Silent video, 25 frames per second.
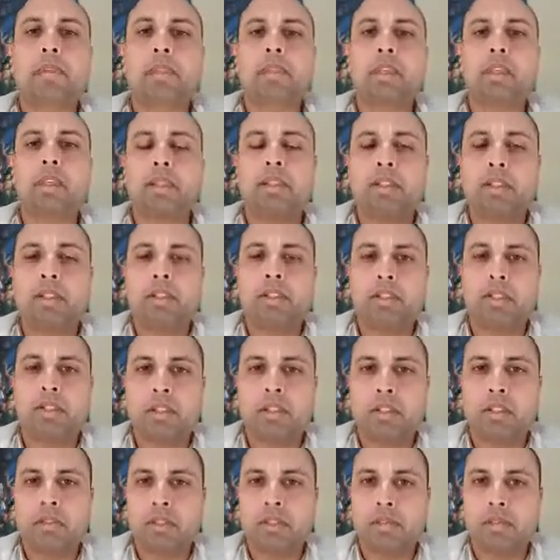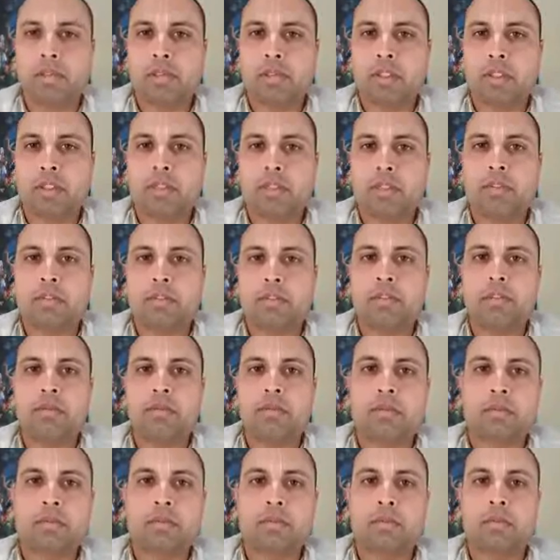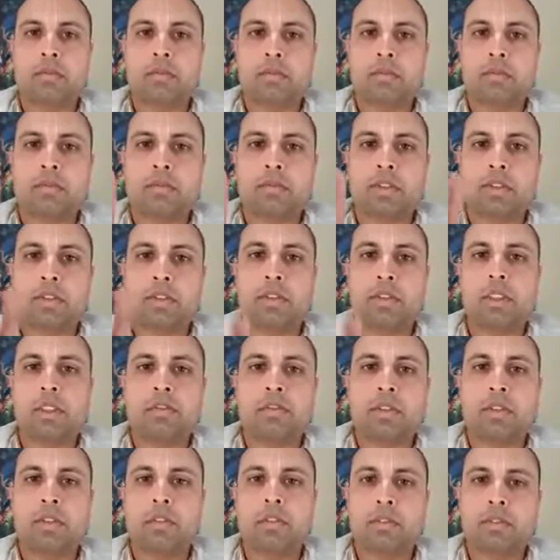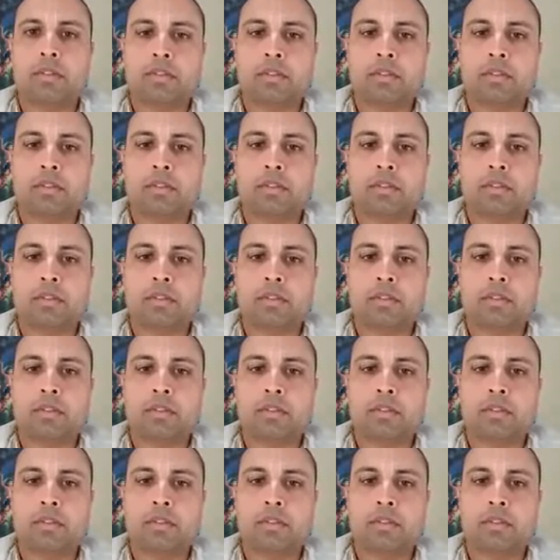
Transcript: Ignorance of the jiva,